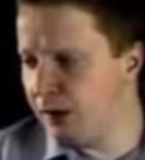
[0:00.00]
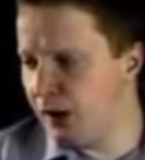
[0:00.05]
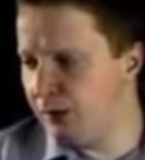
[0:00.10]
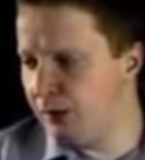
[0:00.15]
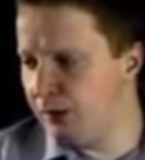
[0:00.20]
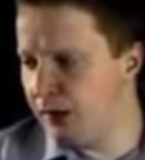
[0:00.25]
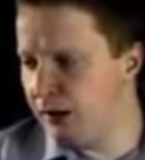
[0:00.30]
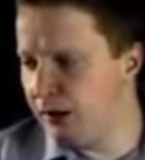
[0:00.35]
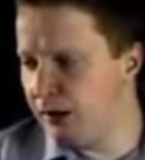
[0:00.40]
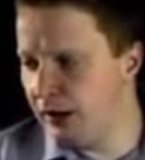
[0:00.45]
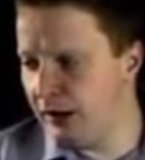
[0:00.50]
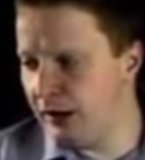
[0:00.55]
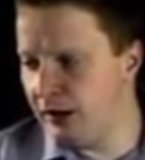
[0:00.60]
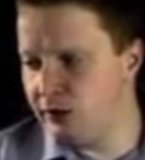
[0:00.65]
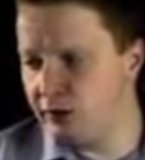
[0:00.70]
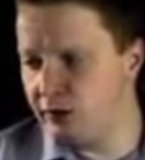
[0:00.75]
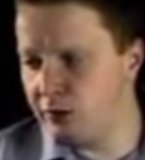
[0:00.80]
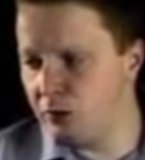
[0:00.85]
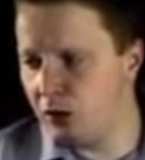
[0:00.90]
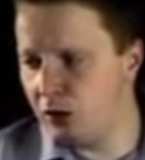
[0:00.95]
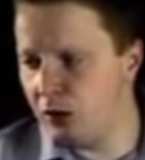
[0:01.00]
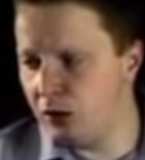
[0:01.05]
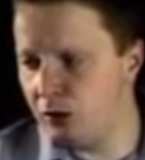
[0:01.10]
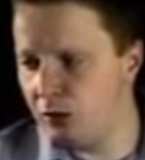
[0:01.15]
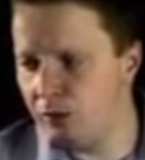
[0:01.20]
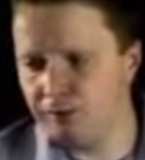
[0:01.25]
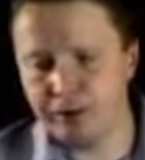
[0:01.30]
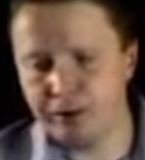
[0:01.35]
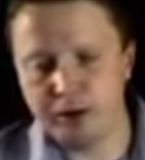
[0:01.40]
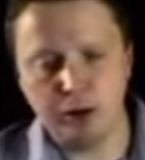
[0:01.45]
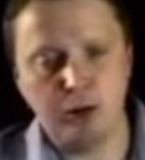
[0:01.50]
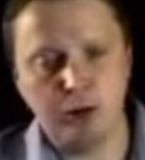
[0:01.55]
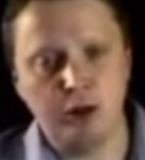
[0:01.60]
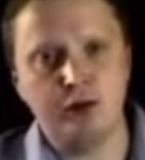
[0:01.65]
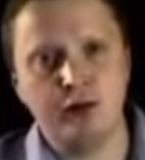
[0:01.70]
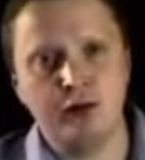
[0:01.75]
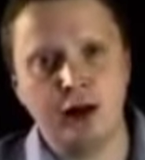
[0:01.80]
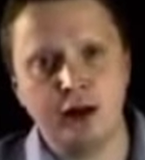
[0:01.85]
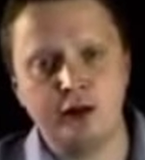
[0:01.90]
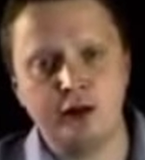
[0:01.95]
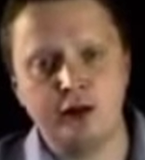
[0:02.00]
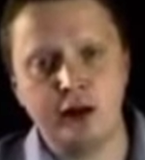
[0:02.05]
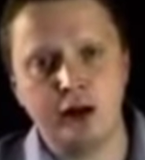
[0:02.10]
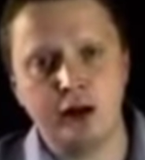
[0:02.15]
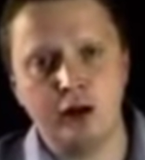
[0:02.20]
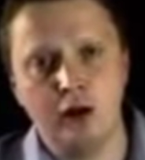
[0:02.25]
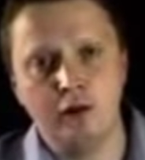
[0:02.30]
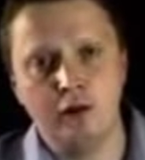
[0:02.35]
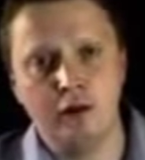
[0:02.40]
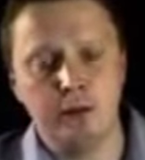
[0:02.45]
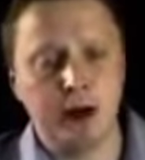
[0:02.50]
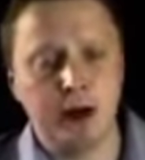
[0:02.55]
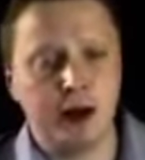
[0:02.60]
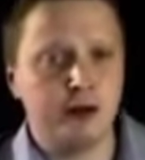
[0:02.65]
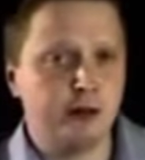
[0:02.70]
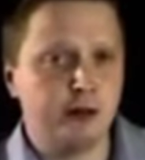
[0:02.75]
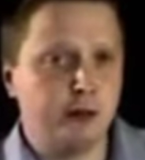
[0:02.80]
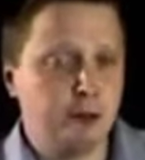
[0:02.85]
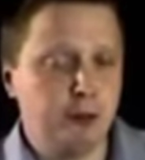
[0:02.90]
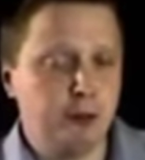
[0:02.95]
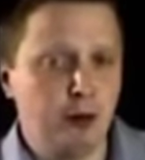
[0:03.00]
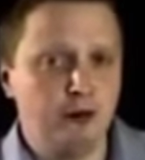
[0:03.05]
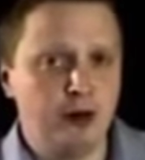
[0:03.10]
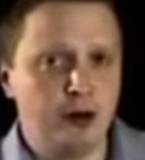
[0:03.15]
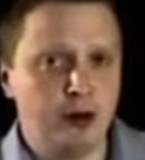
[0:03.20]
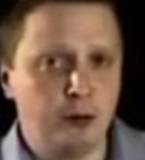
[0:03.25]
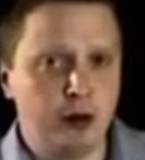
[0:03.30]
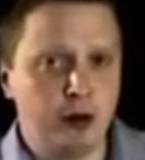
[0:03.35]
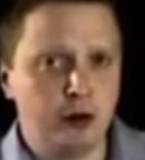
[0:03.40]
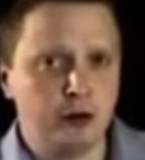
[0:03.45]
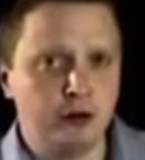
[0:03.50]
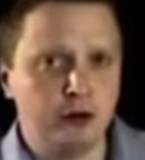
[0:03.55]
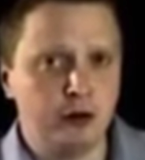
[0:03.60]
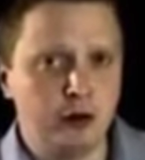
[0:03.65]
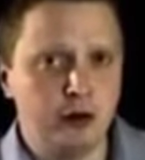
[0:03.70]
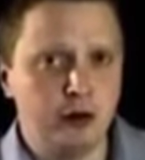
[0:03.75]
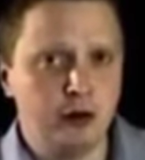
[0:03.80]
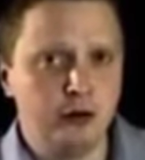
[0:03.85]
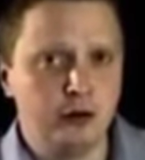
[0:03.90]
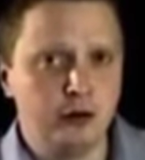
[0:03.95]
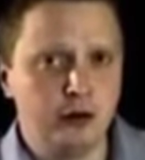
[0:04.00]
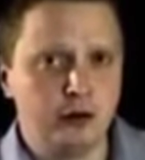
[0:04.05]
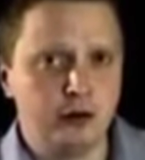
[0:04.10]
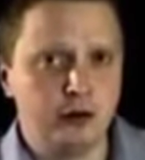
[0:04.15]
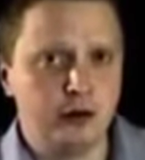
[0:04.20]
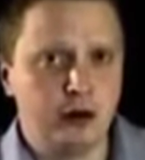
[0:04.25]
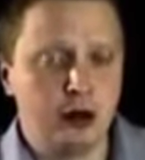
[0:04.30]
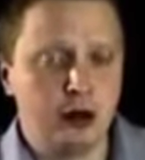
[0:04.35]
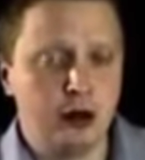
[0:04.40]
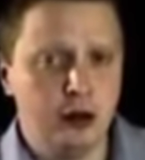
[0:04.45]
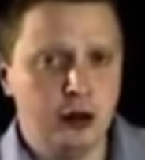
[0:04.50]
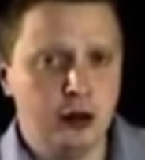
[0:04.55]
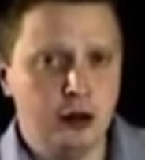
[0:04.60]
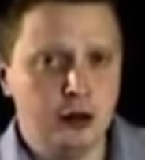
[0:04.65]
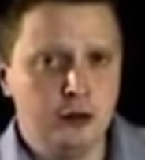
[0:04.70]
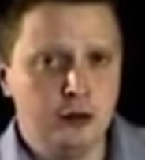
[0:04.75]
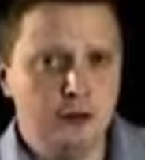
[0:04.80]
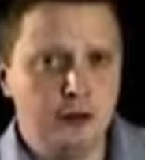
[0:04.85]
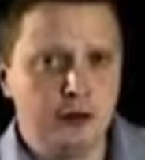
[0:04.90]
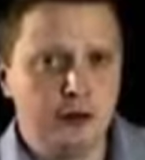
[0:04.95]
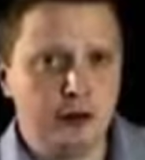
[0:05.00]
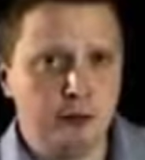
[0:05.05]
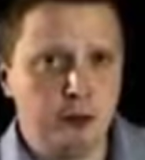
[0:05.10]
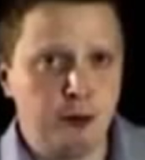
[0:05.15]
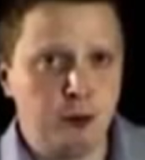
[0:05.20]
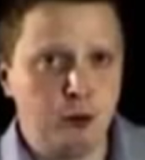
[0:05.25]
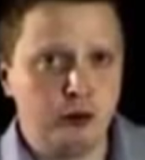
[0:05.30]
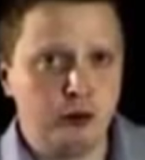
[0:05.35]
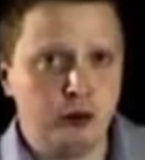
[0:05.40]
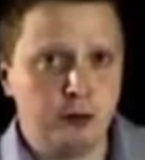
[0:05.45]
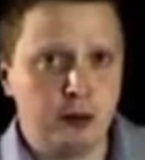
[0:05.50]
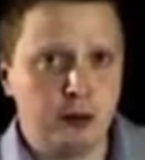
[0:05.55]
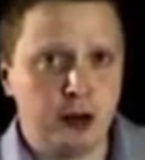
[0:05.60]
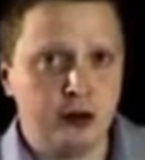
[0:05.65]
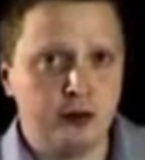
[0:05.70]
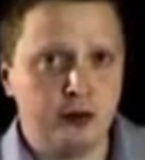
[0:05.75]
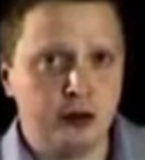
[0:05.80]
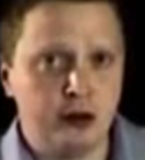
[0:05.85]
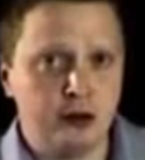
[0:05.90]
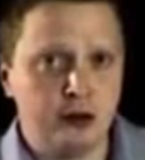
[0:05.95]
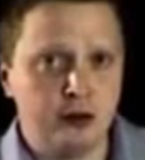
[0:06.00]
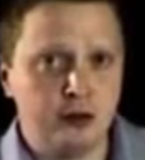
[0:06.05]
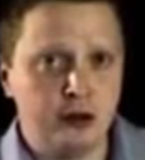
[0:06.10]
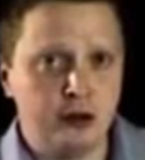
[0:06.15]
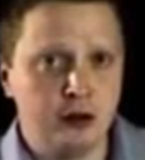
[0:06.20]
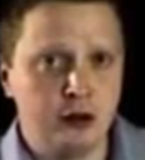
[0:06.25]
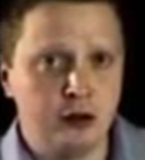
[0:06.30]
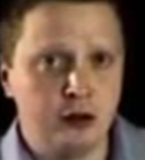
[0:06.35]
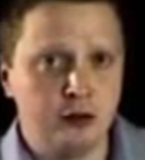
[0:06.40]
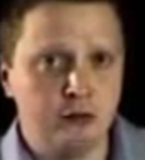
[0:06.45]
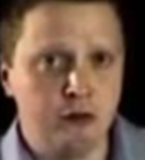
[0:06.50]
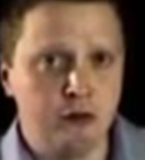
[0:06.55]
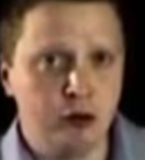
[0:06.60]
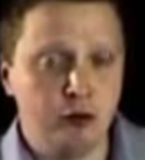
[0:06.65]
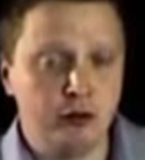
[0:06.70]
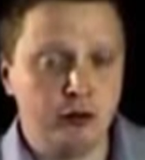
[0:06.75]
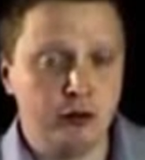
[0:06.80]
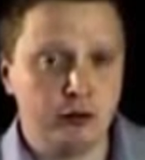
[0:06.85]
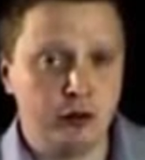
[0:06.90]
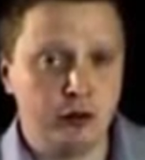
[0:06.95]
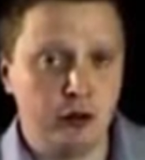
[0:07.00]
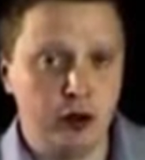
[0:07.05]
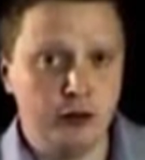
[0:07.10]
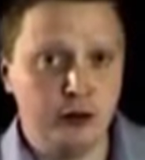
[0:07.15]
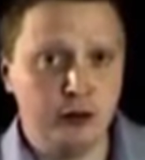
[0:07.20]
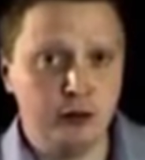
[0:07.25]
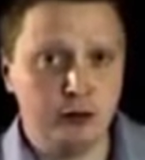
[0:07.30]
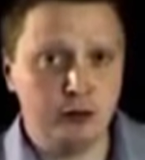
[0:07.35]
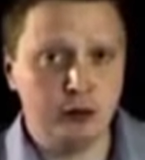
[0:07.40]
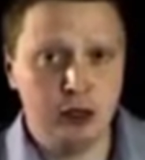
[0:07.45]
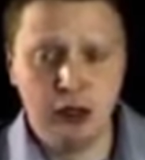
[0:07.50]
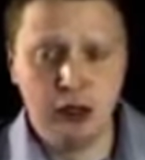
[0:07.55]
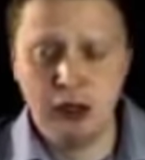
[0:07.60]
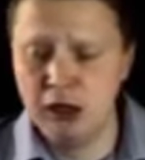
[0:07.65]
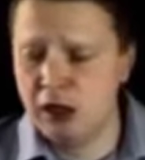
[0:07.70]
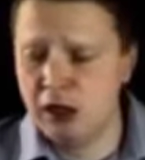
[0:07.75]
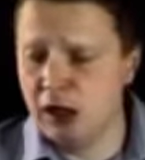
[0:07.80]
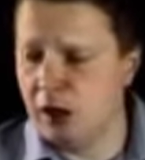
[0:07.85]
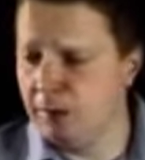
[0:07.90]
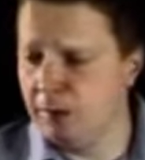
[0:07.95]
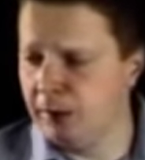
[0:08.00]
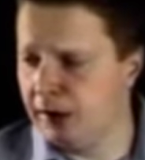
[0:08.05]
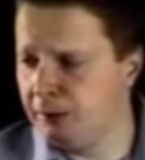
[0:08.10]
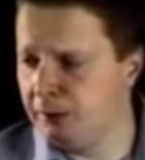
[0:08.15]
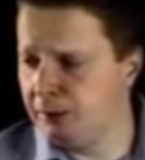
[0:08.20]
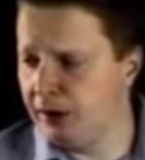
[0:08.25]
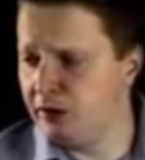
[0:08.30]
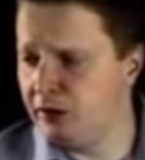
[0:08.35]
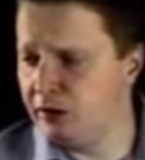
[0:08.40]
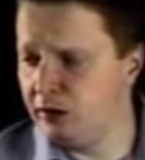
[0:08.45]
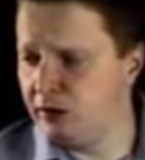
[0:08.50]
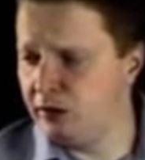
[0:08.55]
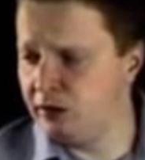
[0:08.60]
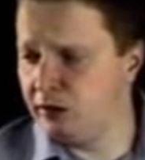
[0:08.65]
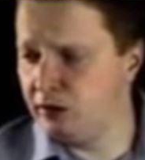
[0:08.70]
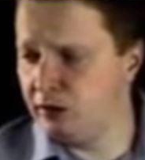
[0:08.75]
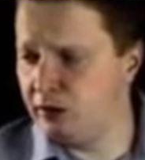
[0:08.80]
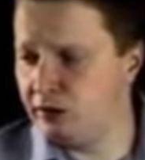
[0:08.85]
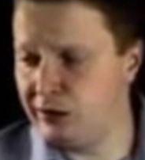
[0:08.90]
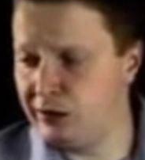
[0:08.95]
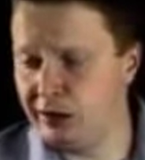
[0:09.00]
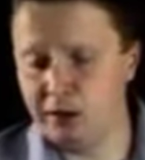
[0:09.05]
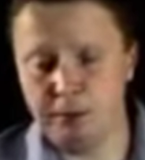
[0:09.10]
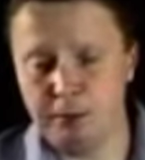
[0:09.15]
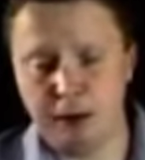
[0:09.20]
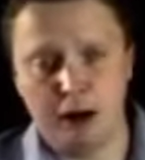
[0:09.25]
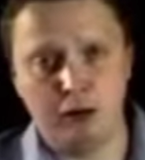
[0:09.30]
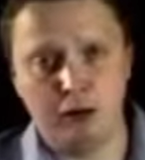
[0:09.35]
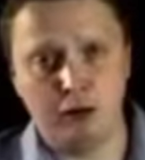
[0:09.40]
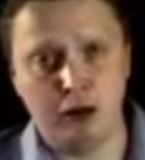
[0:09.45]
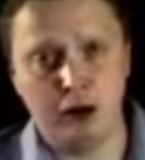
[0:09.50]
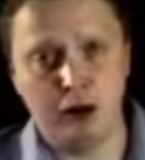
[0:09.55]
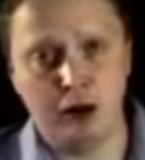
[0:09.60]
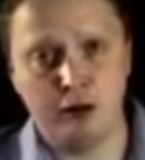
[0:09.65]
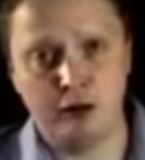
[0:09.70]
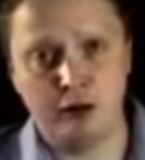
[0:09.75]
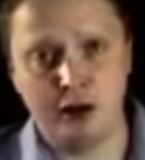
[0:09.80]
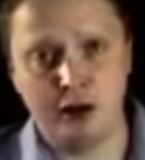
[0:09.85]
I mean, later, while reflecting on the match, I mean, Bovnik went on to lose this important match and lose his title. I mean, he basically said about